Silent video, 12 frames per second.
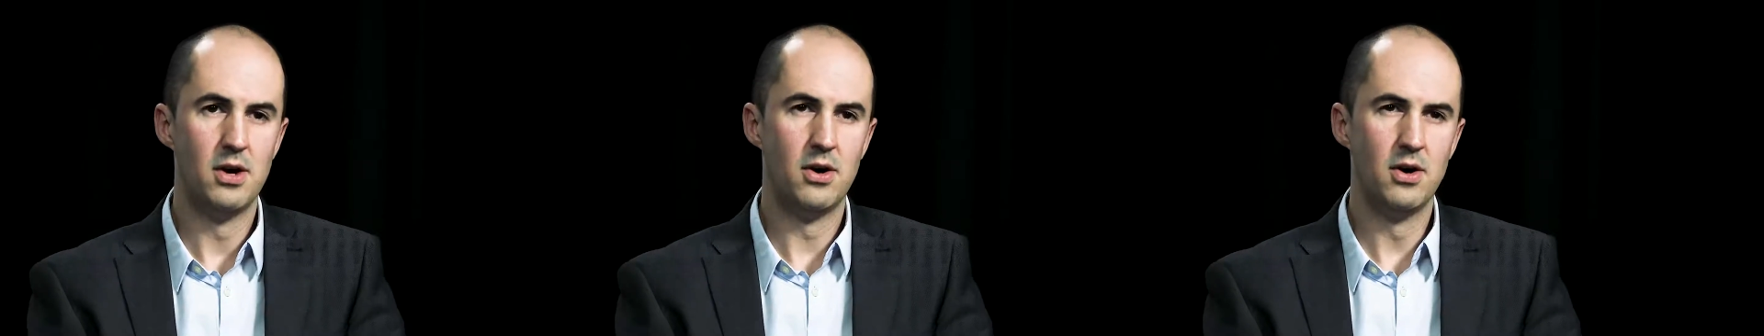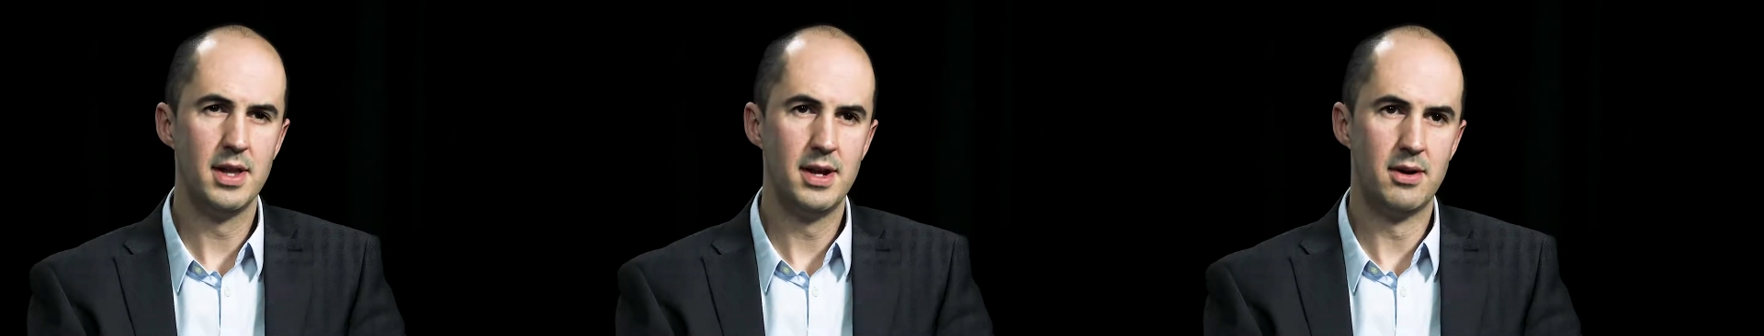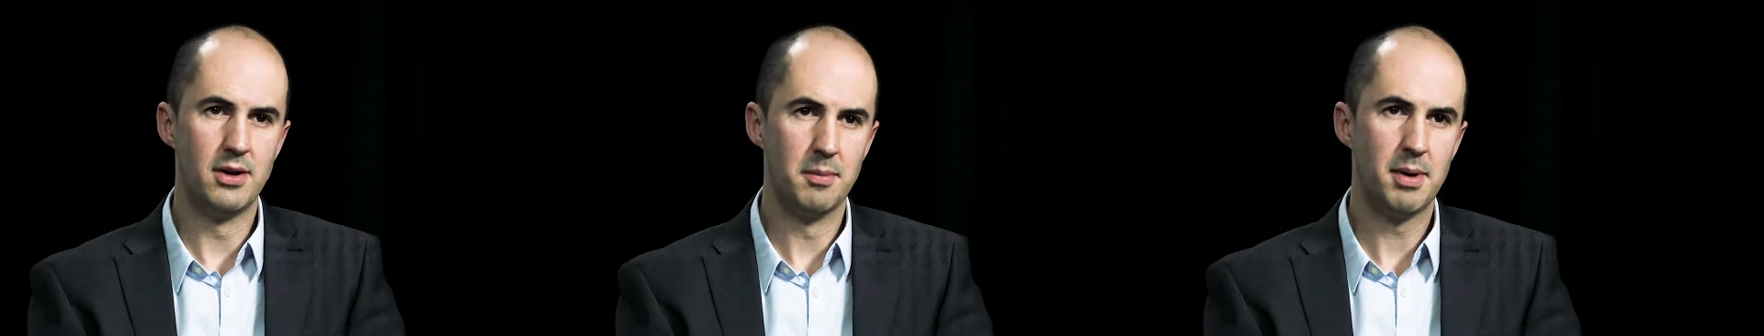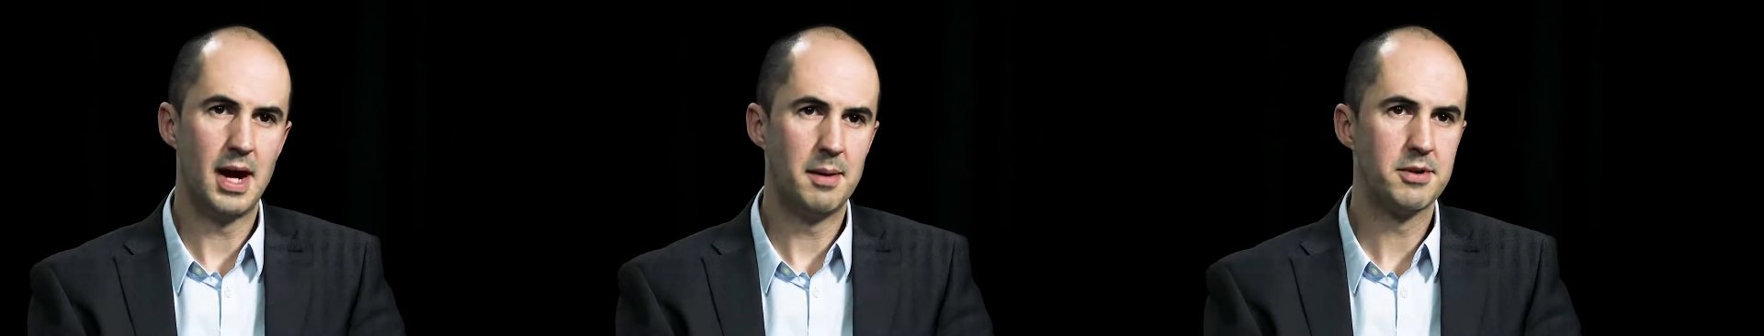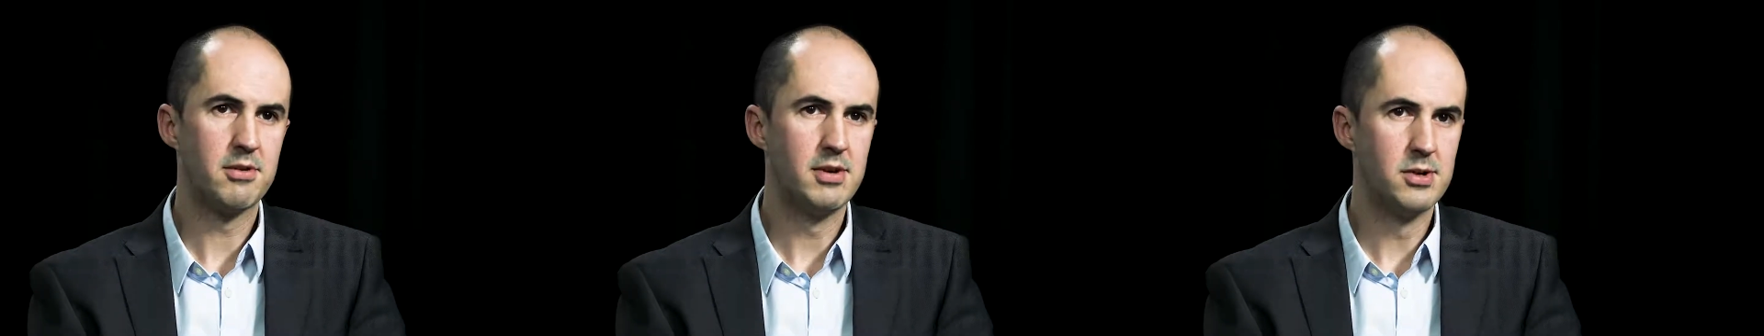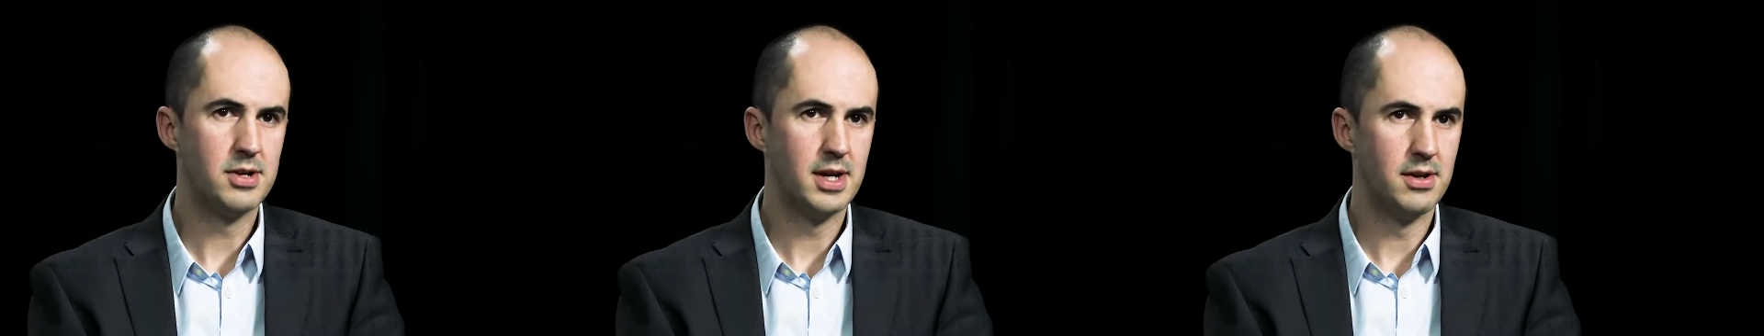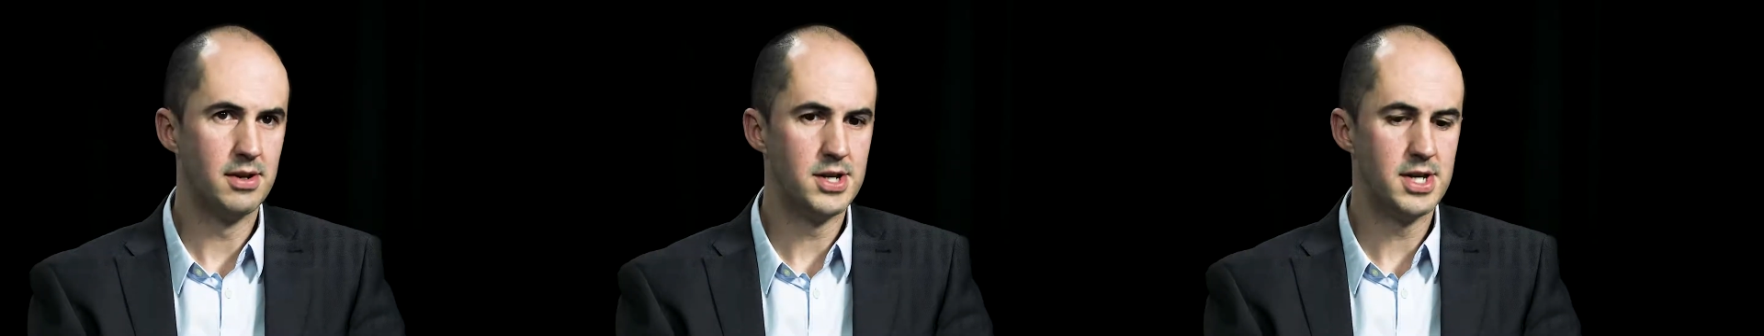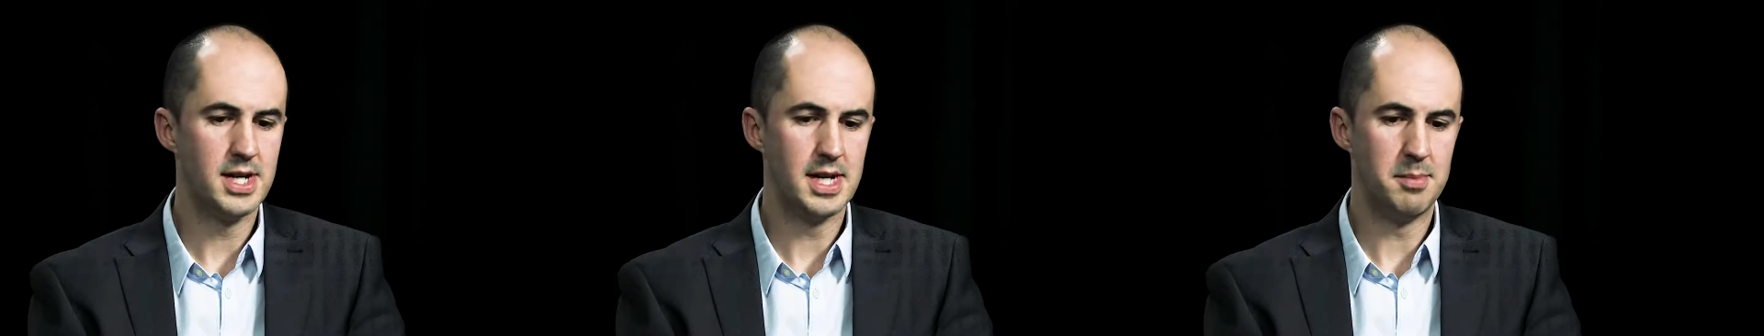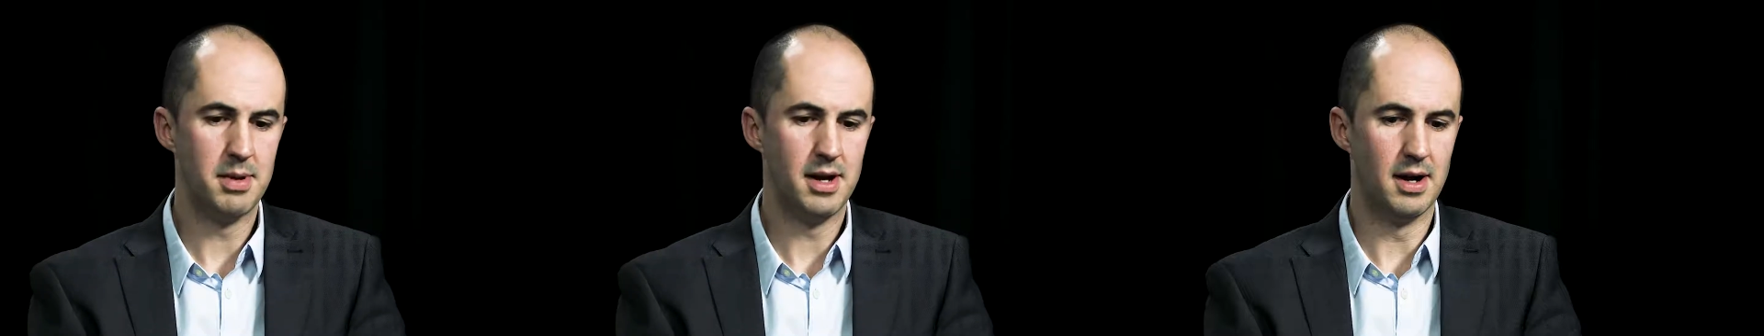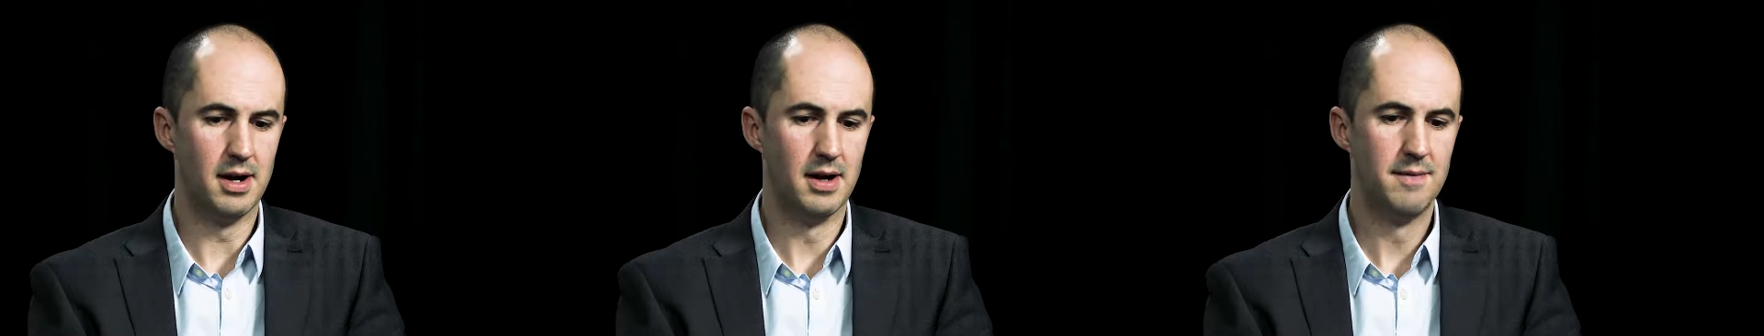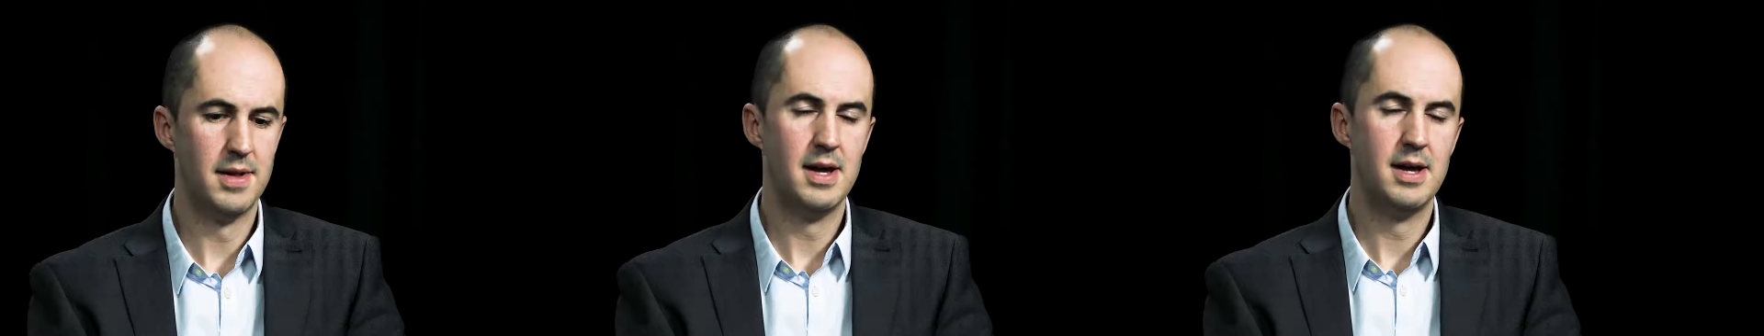All in all, perhaps crucially under GDPR,